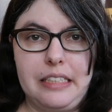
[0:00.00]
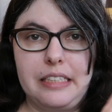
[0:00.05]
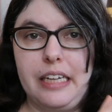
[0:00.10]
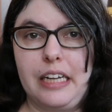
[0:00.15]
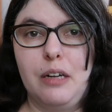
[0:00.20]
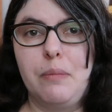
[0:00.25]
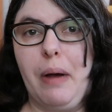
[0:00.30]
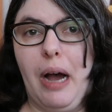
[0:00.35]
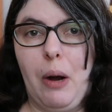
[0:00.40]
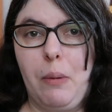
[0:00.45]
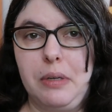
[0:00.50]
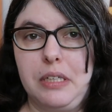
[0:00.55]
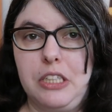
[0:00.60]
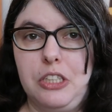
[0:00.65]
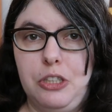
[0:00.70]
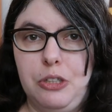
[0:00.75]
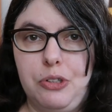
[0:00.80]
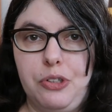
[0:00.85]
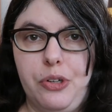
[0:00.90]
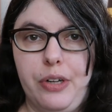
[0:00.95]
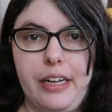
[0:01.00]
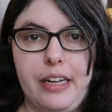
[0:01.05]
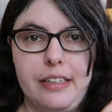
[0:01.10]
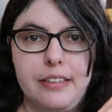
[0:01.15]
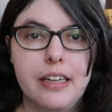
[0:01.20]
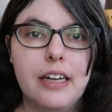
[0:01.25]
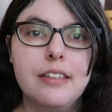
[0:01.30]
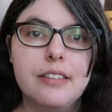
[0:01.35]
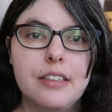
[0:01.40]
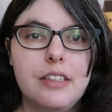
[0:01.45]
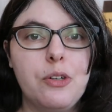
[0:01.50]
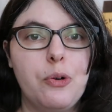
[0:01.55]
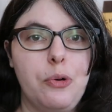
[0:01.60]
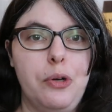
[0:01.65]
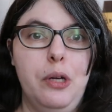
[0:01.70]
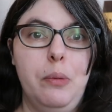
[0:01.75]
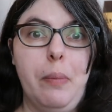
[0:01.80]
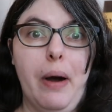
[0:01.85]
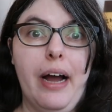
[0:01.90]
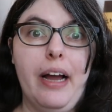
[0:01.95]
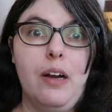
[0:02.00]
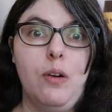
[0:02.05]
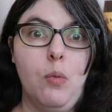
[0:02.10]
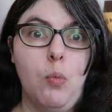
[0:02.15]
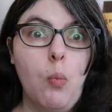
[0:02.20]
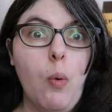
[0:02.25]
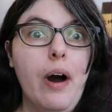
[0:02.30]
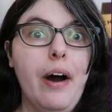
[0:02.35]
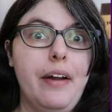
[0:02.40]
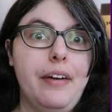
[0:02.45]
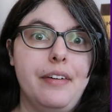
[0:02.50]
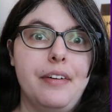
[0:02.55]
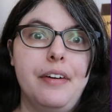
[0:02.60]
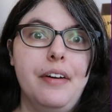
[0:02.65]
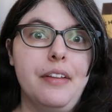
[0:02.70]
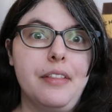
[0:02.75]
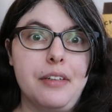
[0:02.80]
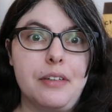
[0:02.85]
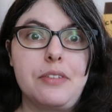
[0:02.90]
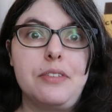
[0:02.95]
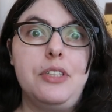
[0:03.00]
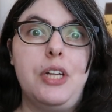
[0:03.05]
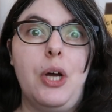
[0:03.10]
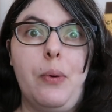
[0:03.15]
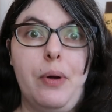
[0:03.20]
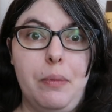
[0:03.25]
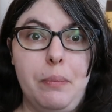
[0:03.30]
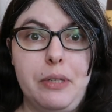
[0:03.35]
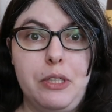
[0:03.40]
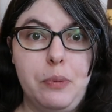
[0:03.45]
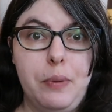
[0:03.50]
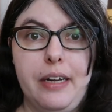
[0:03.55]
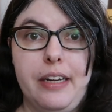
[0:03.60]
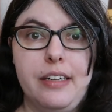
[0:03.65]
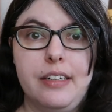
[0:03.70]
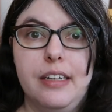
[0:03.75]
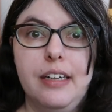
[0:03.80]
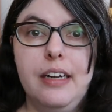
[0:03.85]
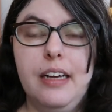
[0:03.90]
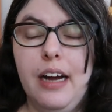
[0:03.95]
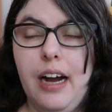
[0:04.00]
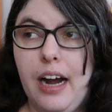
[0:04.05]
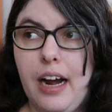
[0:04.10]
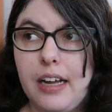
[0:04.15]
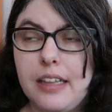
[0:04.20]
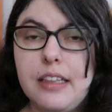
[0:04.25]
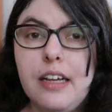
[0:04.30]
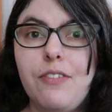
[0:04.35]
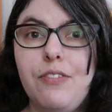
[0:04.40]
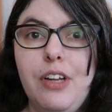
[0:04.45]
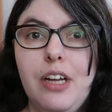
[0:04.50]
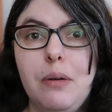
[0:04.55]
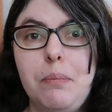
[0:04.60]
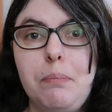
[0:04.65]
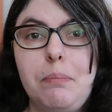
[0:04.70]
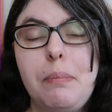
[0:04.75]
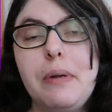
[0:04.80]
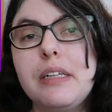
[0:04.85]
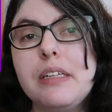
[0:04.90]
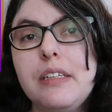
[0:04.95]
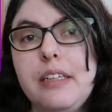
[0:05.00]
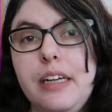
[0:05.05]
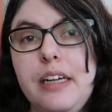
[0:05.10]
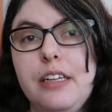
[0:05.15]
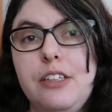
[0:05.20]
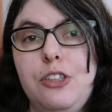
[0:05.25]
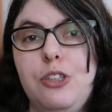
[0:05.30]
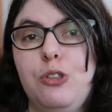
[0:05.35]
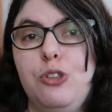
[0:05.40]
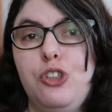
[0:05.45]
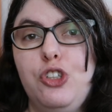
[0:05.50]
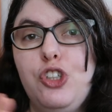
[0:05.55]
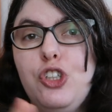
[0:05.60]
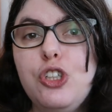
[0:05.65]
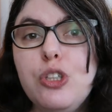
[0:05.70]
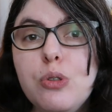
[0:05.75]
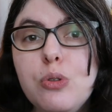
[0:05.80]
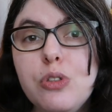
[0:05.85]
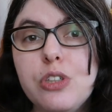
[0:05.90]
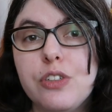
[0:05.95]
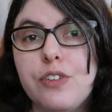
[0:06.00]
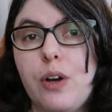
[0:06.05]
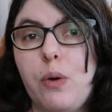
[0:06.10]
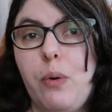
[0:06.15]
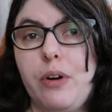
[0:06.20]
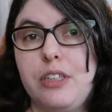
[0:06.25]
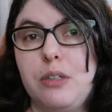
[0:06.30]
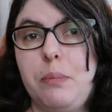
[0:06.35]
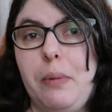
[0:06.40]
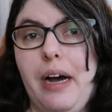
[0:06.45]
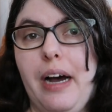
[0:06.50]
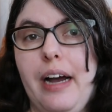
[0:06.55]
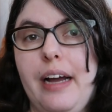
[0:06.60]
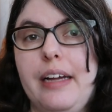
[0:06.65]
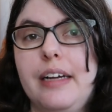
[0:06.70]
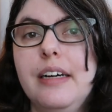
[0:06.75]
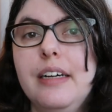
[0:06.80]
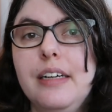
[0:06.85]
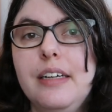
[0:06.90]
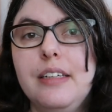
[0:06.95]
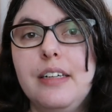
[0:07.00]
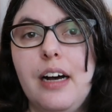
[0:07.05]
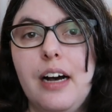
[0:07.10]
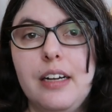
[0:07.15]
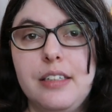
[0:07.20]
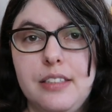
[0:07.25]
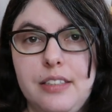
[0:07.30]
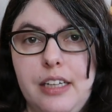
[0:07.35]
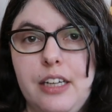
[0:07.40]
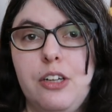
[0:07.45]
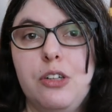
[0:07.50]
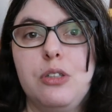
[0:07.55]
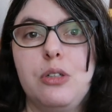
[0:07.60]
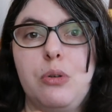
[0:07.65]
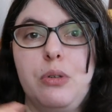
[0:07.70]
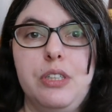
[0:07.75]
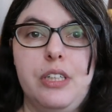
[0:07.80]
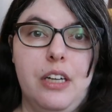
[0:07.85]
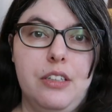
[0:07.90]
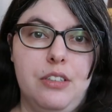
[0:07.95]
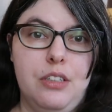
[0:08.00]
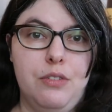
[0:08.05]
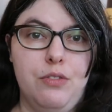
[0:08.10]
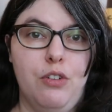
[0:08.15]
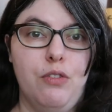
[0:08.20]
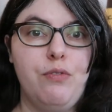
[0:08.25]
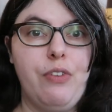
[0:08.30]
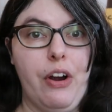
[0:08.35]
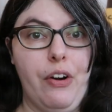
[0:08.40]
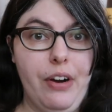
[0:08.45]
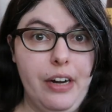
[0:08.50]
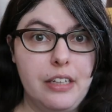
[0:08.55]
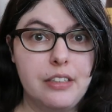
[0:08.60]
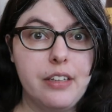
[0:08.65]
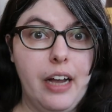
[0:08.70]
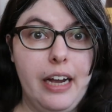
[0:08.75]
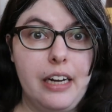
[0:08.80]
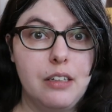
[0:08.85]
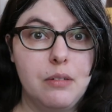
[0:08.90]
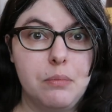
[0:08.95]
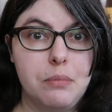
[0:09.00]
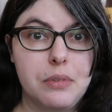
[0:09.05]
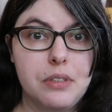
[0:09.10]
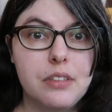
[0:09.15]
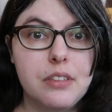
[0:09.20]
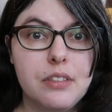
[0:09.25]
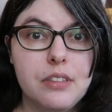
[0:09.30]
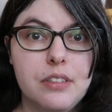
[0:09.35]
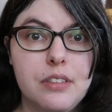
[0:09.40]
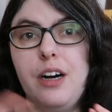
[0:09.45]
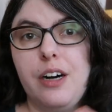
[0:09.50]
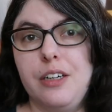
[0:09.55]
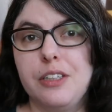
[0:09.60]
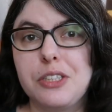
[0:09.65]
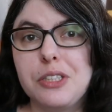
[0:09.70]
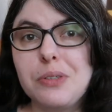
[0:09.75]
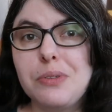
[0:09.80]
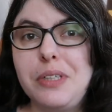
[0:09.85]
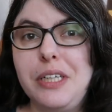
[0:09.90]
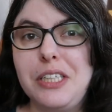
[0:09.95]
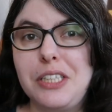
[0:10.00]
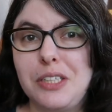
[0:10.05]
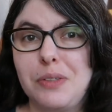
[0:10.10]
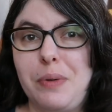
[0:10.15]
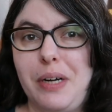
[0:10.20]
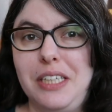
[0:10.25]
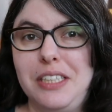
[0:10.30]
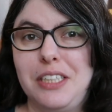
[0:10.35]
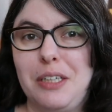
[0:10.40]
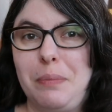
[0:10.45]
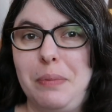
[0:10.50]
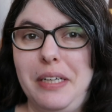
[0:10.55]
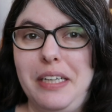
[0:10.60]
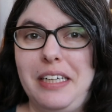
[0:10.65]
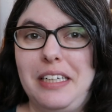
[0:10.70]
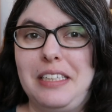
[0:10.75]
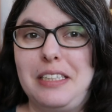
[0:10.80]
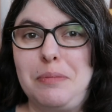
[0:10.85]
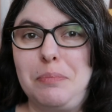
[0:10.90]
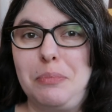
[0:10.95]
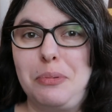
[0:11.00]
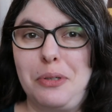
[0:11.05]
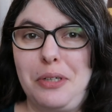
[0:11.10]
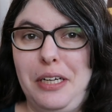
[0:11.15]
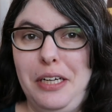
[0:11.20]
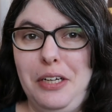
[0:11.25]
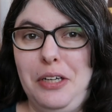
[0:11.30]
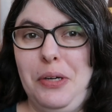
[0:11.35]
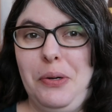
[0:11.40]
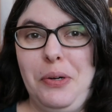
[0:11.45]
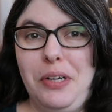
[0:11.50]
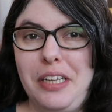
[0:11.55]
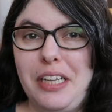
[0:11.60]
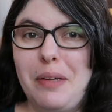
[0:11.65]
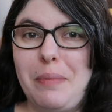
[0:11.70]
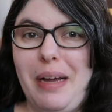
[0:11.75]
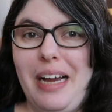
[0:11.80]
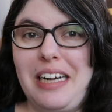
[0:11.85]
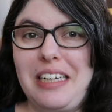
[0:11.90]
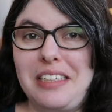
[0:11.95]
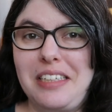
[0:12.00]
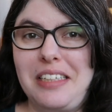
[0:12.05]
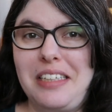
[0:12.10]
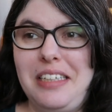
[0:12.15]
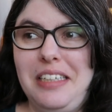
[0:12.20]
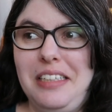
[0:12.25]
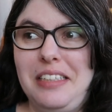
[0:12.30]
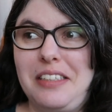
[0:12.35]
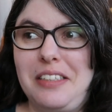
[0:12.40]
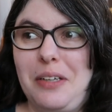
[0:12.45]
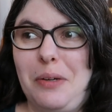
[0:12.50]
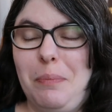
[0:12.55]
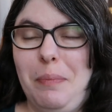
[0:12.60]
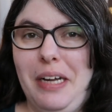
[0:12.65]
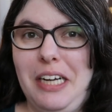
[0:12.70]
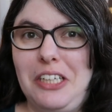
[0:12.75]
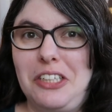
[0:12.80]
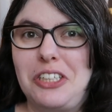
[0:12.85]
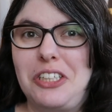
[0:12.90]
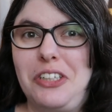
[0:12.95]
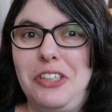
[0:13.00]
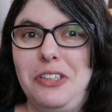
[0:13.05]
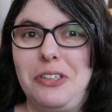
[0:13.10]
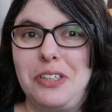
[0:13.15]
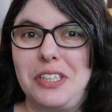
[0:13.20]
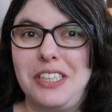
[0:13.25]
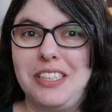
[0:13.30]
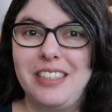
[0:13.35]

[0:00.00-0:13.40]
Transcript: the set amount, which is usually like a dozen, or you buy one, there's no in between. I love the ability to choose if I want to buy a single or a dozen from various items. Also, nationwide shipping is pretty new to them actually, so make sure you're